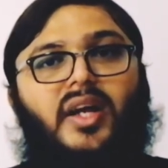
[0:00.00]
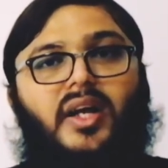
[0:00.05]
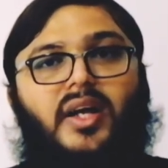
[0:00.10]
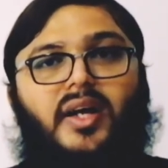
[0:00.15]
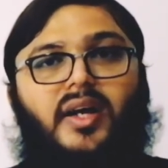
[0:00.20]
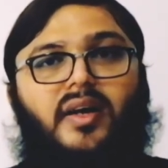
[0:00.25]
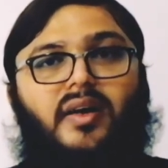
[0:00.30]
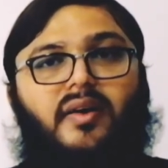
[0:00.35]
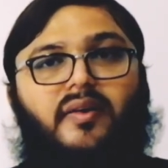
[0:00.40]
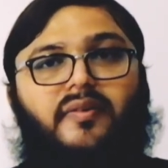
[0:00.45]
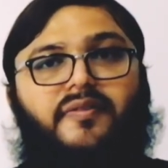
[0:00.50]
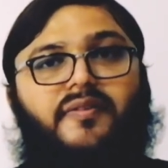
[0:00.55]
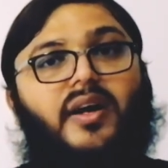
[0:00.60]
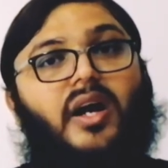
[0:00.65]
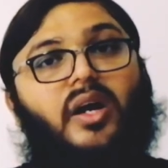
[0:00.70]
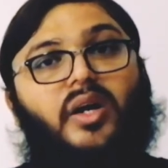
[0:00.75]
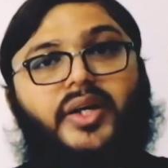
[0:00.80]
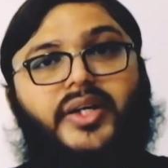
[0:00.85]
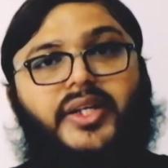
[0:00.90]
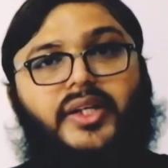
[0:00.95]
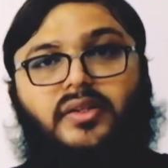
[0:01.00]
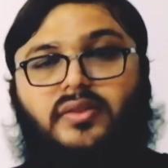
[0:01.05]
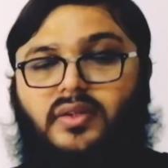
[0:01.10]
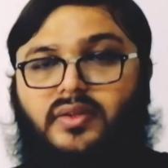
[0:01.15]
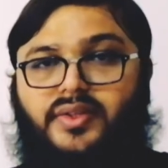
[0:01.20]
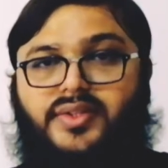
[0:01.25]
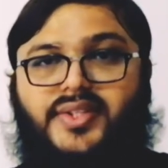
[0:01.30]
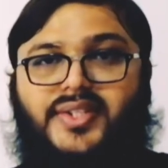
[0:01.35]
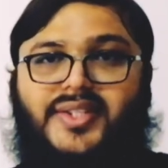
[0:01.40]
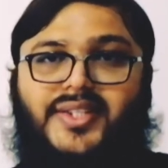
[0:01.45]
of
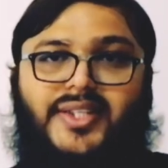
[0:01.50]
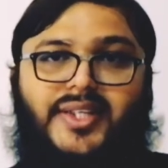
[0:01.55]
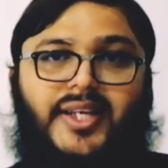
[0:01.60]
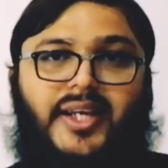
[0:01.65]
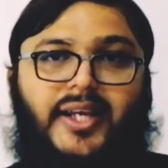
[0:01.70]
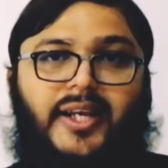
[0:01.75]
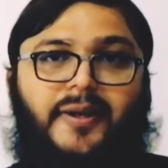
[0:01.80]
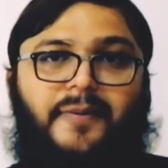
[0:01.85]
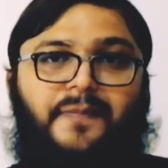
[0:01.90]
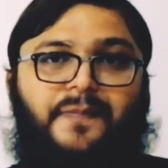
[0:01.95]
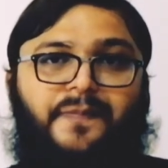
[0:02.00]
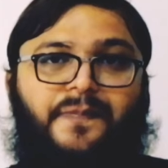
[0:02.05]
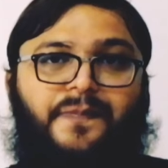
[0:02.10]
articles today.